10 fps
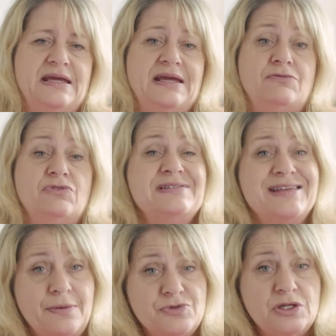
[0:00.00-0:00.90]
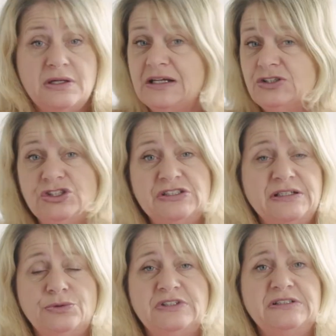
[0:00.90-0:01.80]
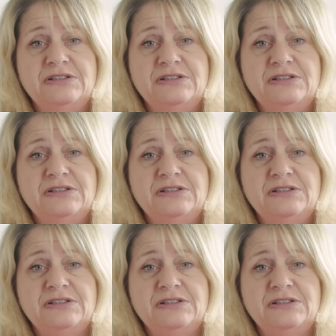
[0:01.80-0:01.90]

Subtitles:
in reception class, just like you did